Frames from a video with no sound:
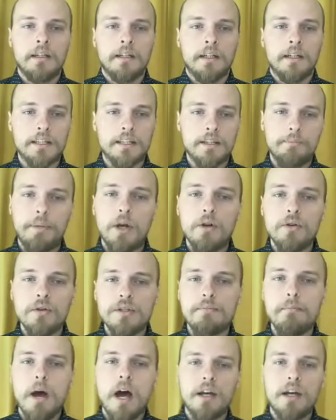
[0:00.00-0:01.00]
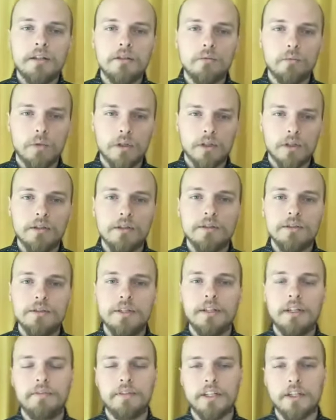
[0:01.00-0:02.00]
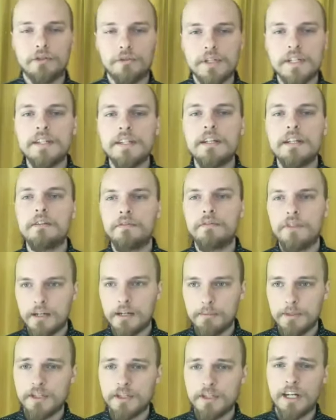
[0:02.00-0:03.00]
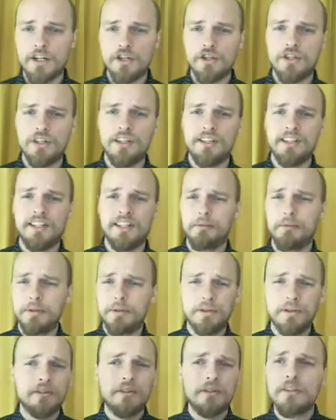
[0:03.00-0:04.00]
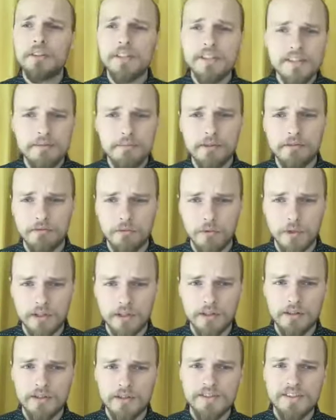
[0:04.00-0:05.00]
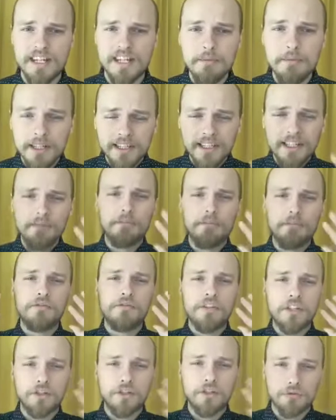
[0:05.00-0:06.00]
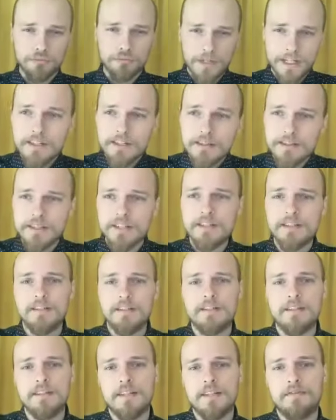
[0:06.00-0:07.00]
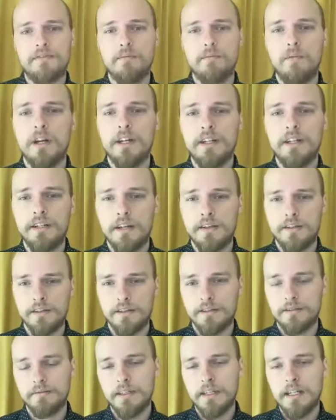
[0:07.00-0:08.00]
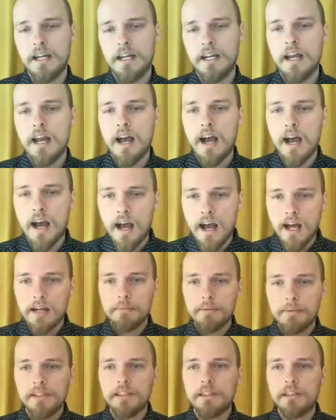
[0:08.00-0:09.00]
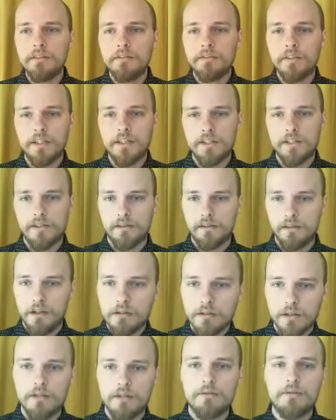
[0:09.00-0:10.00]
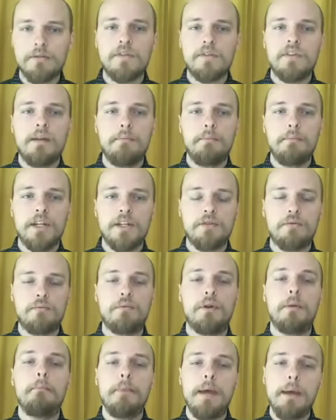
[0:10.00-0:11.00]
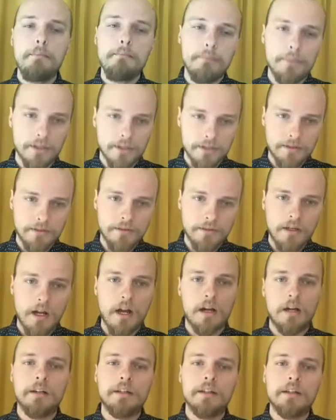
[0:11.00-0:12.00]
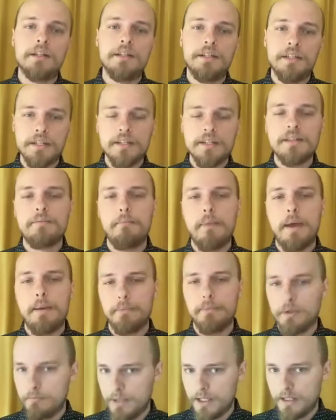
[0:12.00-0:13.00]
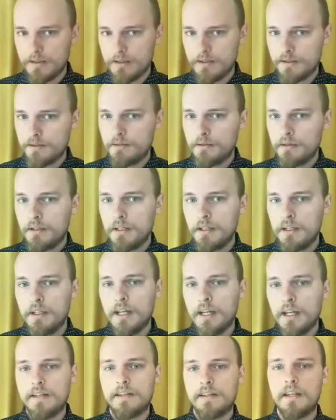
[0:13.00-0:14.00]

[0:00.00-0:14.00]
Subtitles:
In the postmodern world of increasing fragmentation and a pluralism of worlds seemingly moving greater distances from one another, I believe it is logos that must remember our dismemberment as